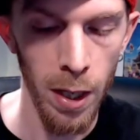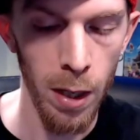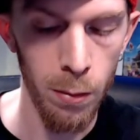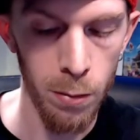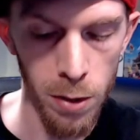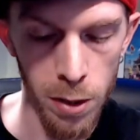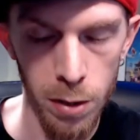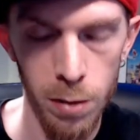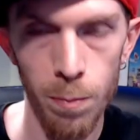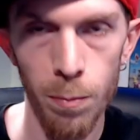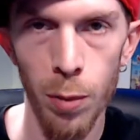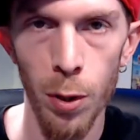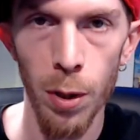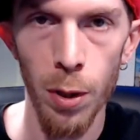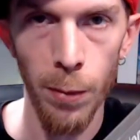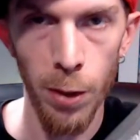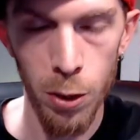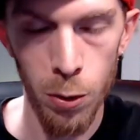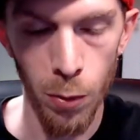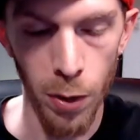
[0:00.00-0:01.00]
that was
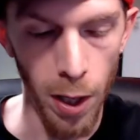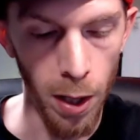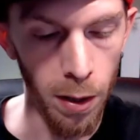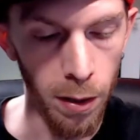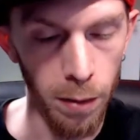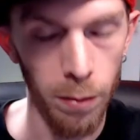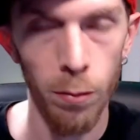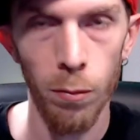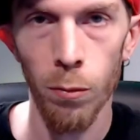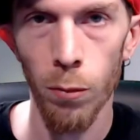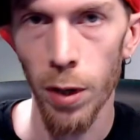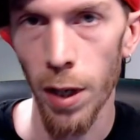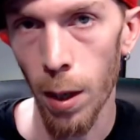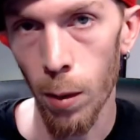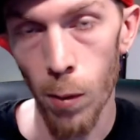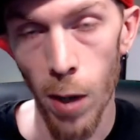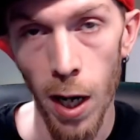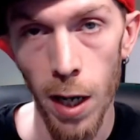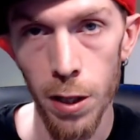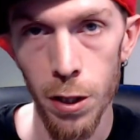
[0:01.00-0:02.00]
pretty much when I
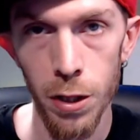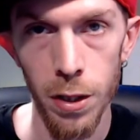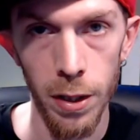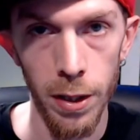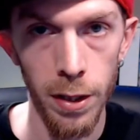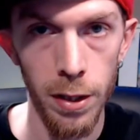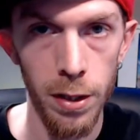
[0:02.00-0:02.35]
watched